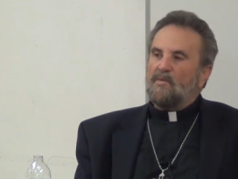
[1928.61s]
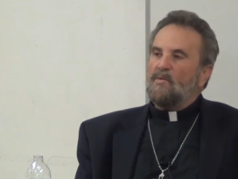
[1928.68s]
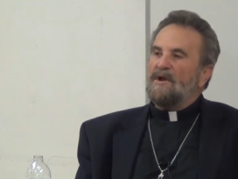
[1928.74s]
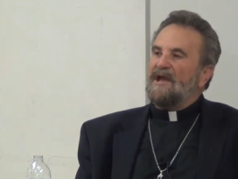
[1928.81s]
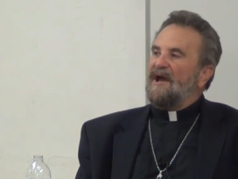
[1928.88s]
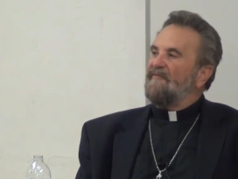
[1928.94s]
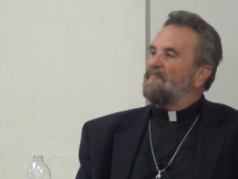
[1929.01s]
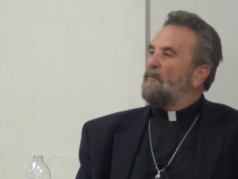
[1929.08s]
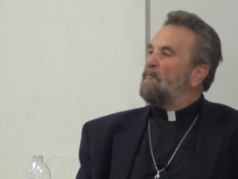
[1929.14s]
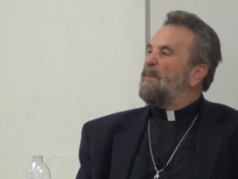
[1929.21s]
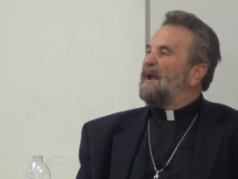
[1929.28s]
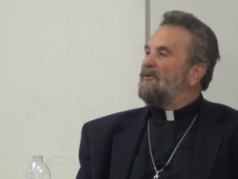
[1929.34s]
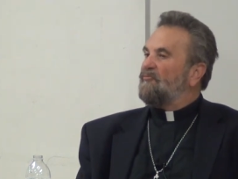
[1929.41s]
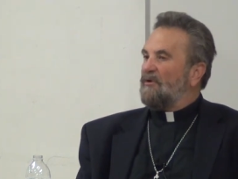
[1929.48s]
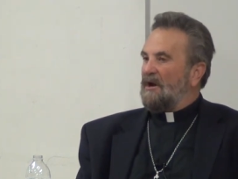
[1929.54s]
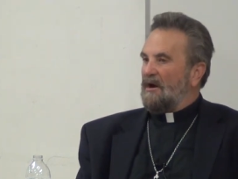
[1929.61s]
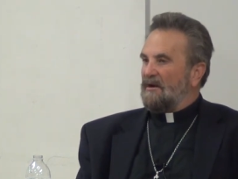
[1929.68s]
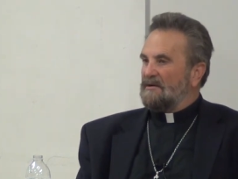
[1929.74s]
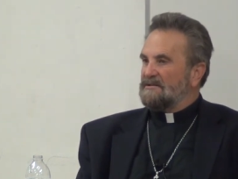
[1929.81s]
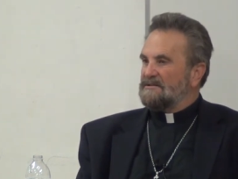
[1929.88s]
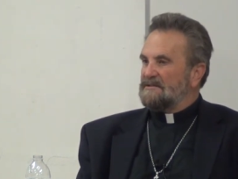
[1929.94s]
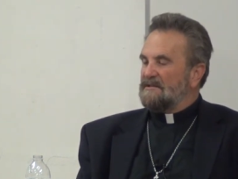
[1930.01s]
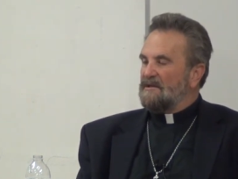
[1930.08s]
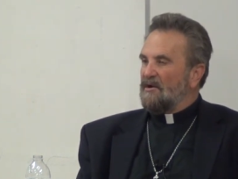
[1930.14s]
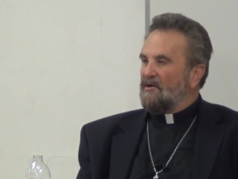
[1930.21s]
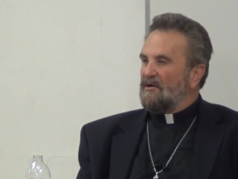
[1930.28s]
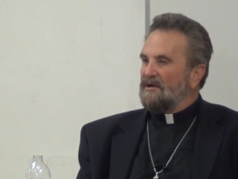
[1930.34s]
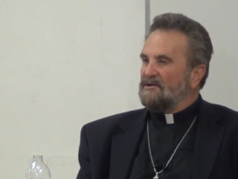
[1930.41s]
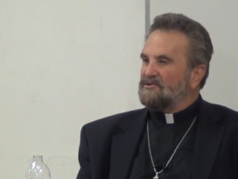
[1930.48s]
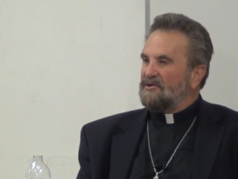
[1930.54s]
We have patriarchs. The
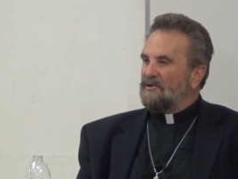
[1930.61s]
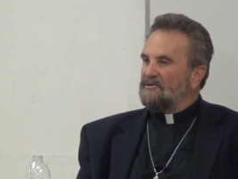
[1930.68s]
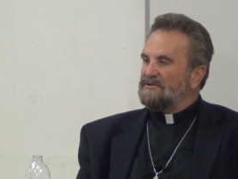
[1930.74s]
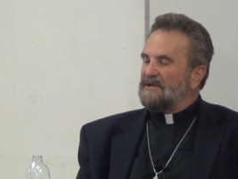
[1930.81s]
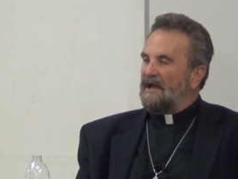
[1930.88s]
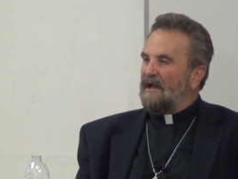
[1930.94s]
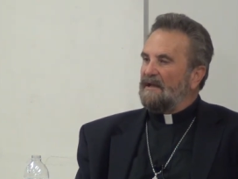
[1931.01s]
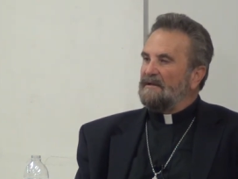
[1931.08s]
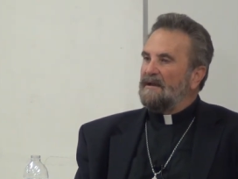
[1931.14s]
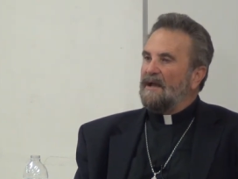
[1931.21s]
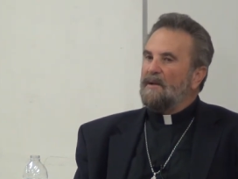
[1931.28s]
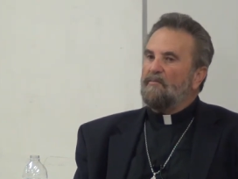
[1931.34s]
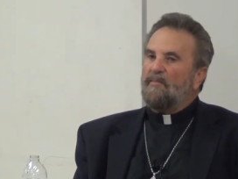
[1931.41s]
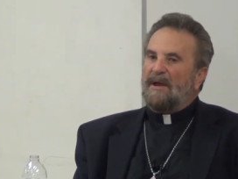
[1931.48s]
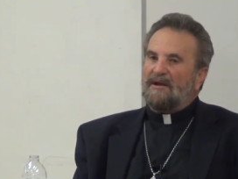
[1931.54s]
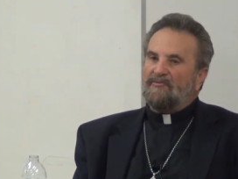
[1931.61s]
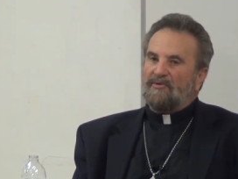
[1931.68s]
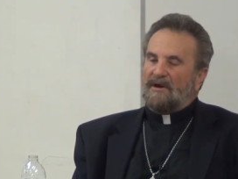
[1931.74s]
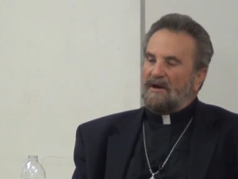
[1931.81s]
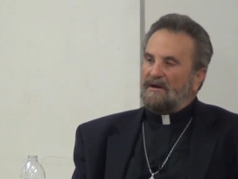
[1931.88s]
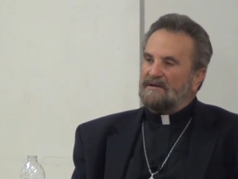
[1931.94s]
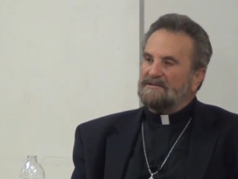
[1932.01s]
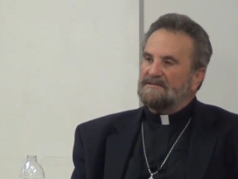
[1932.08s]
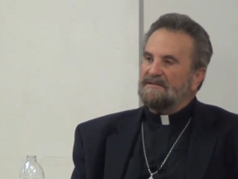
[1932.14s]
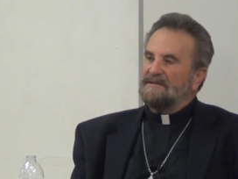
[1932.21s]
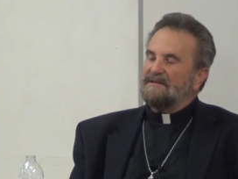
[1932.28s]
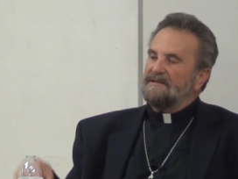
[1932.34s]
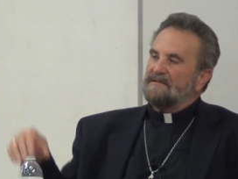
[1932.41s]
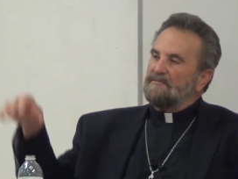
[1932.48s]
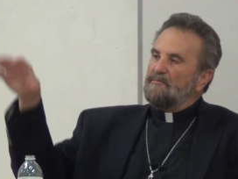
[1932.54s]
early church had patriarchs.
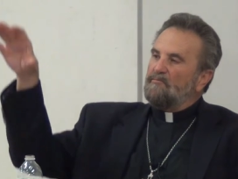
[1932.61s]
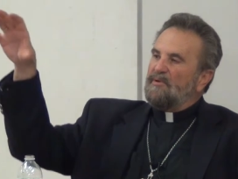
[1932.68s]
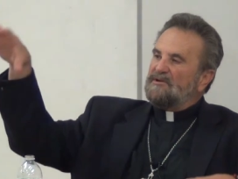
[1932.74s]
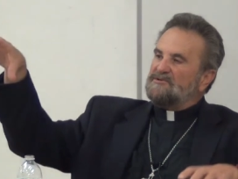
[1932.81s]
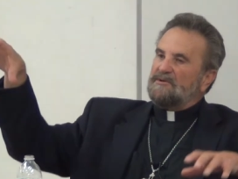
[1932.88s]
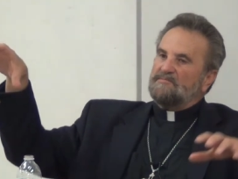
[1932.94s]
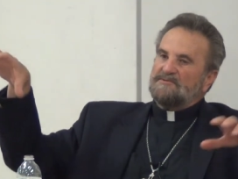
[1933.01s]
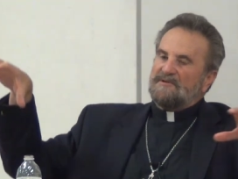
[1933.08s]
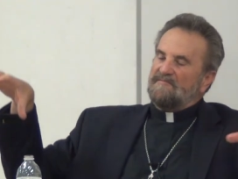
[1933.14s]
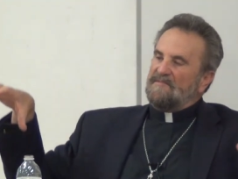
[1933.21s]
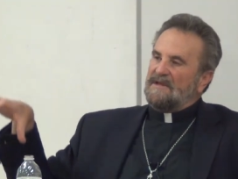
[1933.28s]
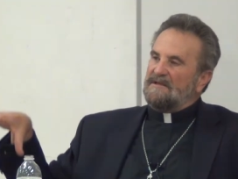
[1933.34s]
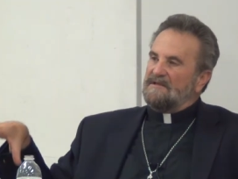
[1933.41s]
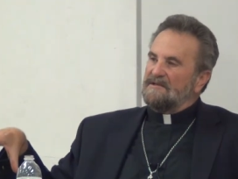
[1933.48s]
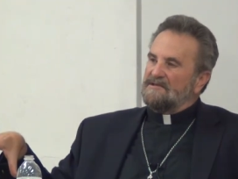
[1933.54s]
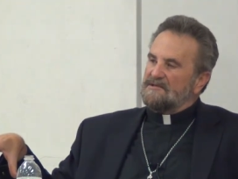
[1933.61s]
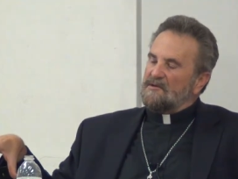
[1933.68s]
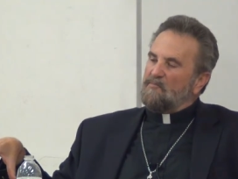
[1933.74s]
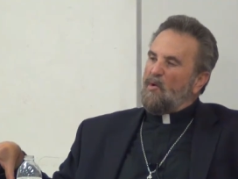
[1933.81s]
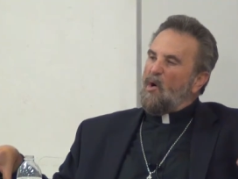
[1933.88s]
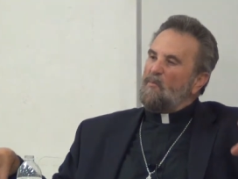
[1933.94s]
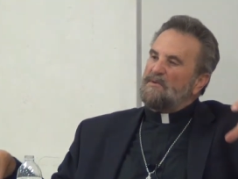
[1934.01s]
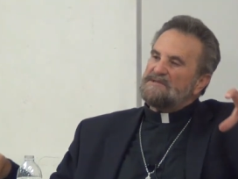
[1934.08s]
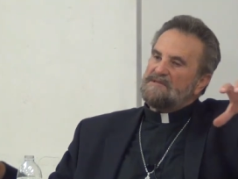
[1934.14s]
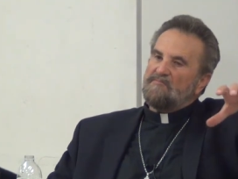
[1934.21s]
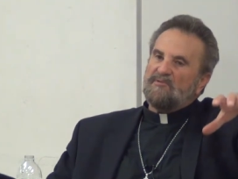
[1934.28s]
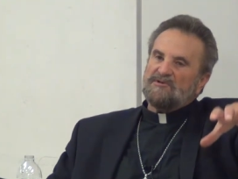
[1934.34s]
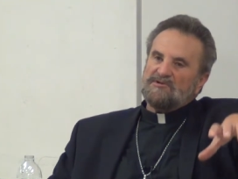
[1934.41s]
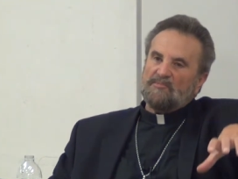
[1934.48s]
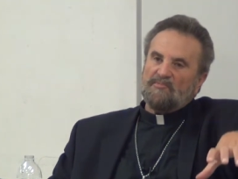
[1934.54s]
There were bishops of the pope is the
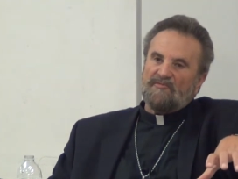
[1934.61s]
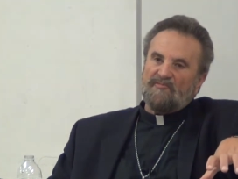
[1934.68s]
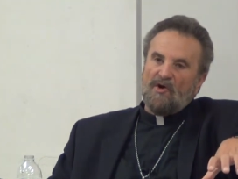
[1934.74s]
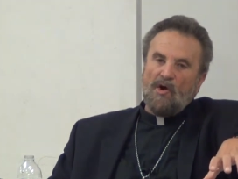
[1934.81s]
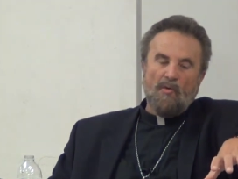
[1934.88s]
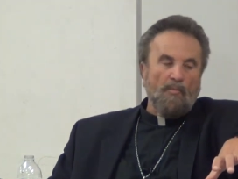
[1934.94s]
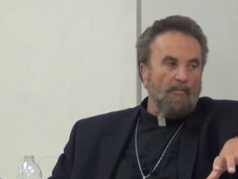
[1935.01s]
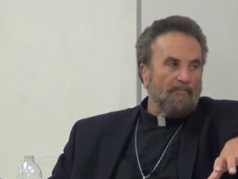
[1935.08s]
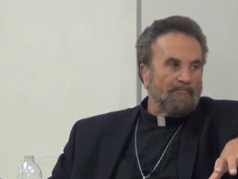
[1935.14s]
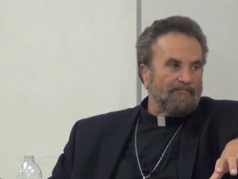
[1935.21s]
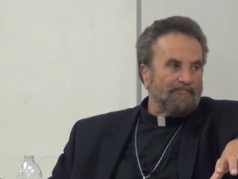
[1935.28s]
bishop of Rome.